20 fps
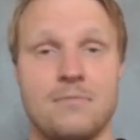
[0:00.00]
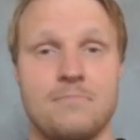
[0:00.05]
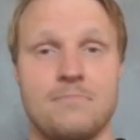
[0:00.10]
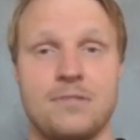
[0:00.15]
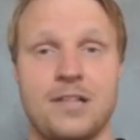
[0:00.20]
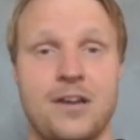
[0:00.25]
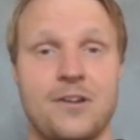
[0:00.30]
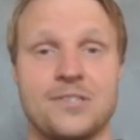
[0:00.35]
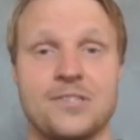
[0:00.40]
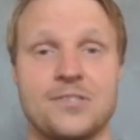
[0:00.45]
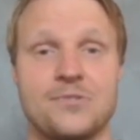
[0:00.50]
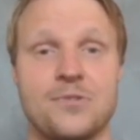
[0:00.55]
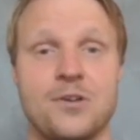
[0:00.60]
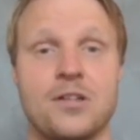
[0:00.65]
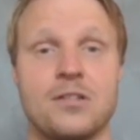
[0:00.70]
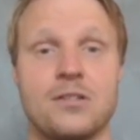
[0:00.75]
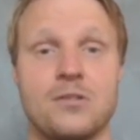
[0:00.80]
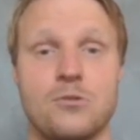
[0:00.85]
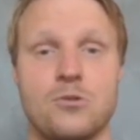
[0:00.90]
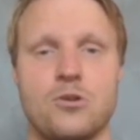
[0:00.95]
players as
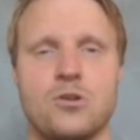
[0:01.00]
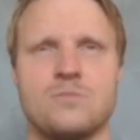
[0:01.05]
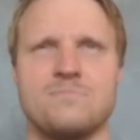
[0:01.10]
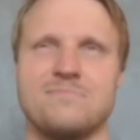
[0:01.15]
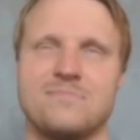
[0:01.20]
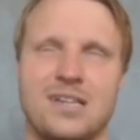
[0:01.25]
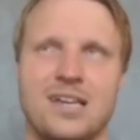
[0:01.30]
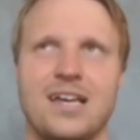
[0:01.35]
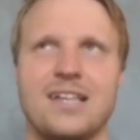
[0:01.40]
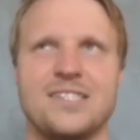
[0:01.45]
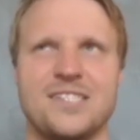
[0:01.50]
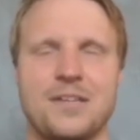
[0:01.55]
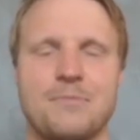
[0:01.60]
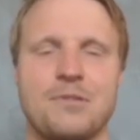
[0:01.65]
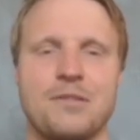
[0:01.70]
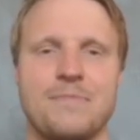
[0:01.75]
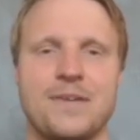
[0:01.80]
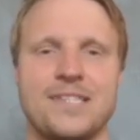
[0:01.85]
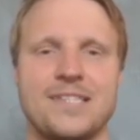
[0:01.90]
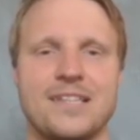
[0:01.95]
well, or some of
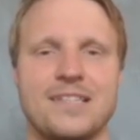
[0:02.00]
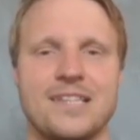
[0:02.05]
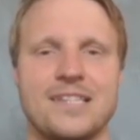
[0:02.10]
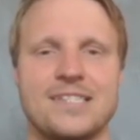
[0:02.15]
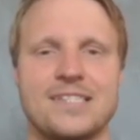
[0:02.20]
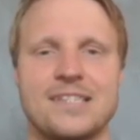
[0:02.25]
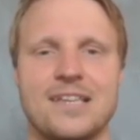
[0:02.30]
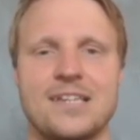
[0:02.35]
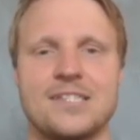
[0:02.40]
the best at least.